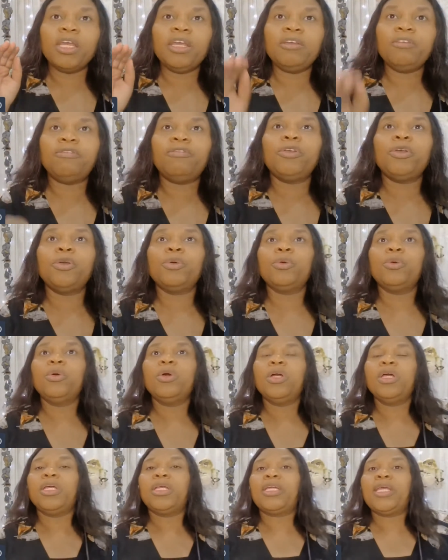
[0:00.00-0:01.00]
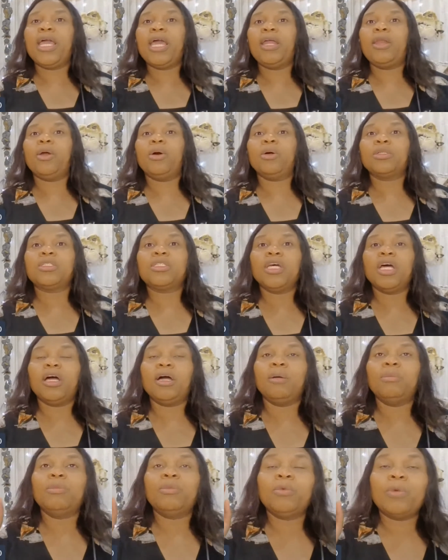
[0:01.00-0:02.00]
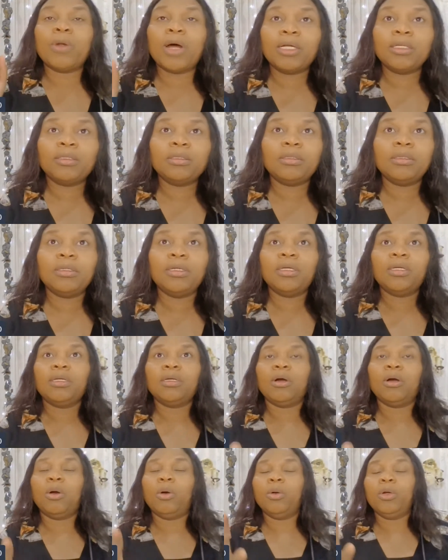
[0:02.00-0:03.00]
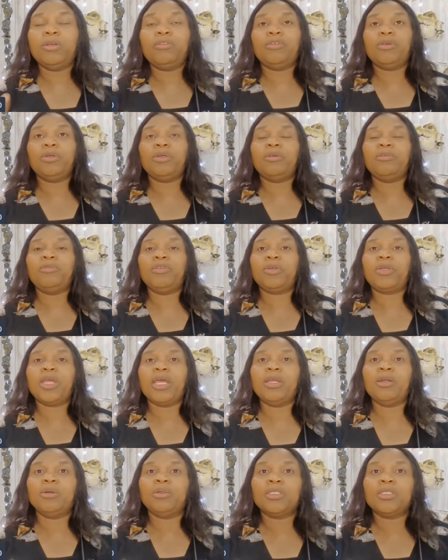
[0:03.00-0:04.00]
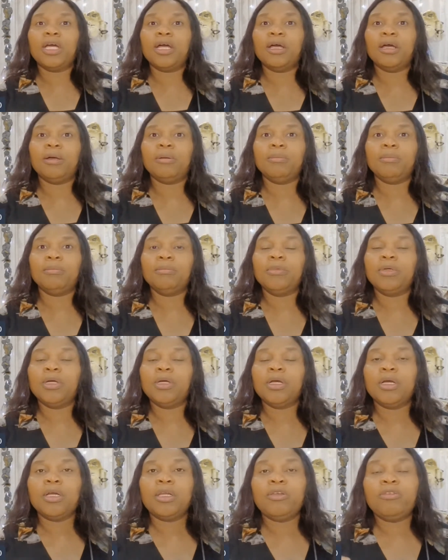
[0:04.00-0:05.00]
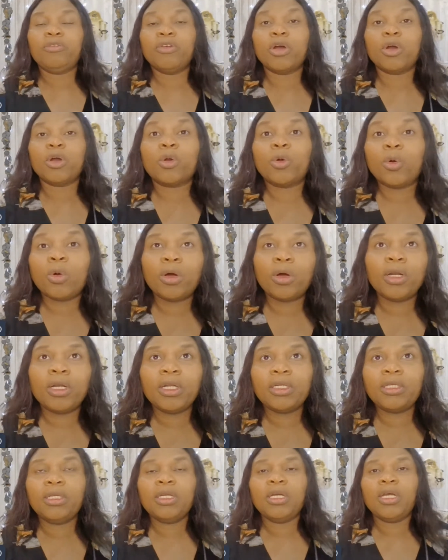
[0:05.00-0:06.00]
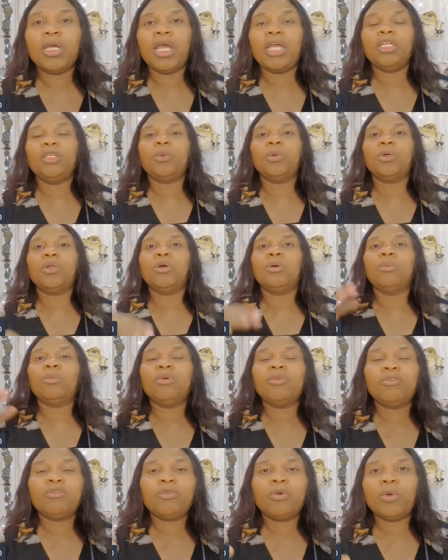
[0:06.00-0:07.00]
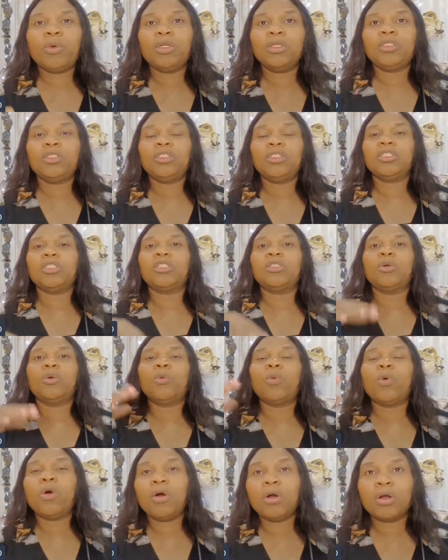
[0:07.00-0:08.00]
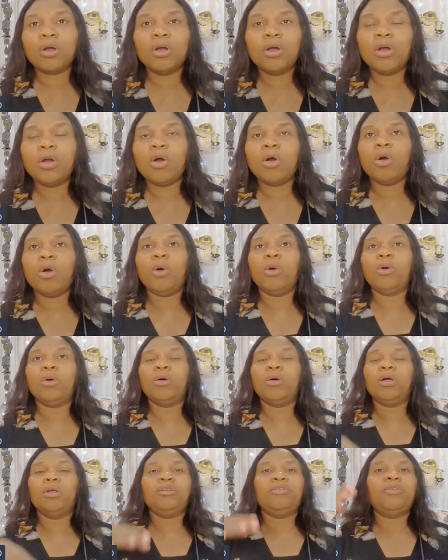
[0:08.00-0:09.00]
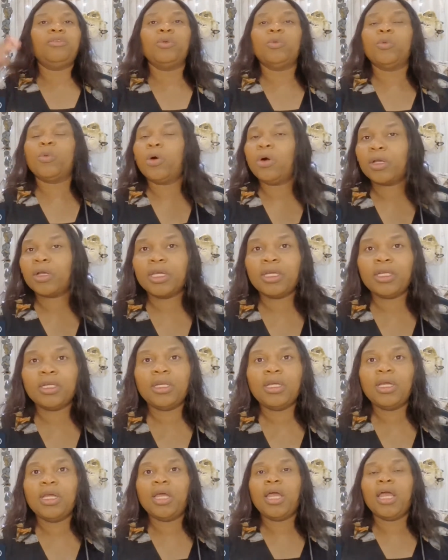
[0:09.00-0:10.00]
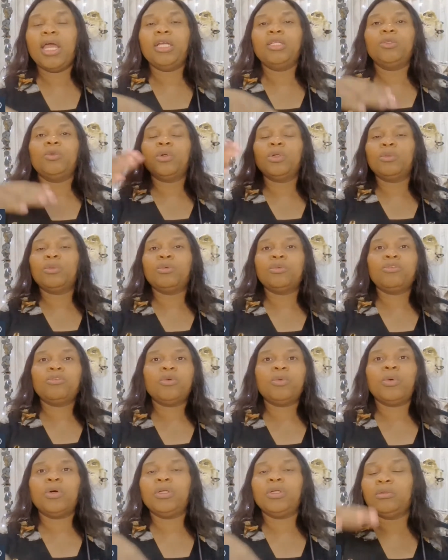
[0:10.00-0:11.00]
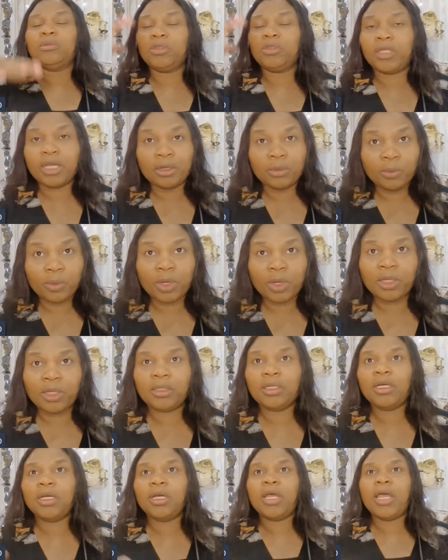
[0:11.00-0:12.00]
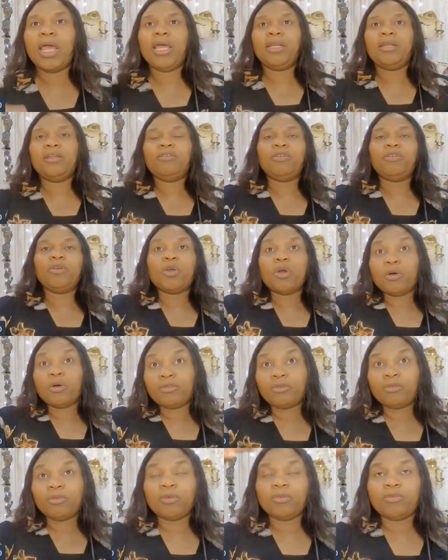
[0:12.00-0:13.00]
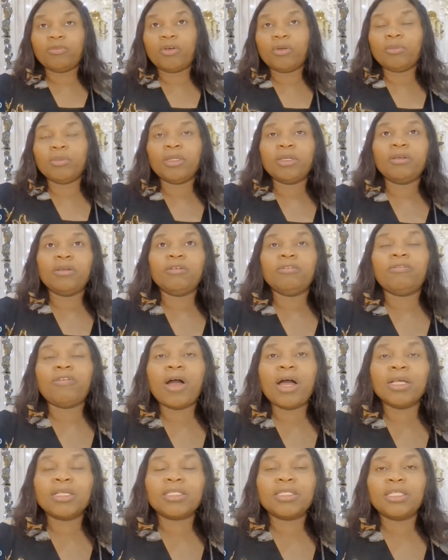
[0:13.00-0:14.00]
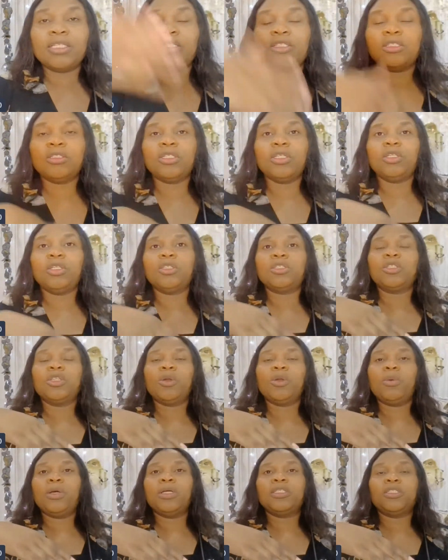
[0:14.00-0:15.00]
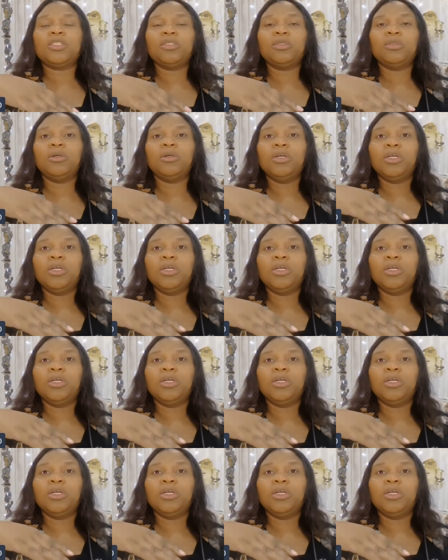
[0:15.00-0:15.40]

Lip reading: if you cannot run, or if you cannot if you're crawling and you want to move forward, just walk. Or if you're walking and you want to move forward, you can run. And if you go from the fastest to the slowest,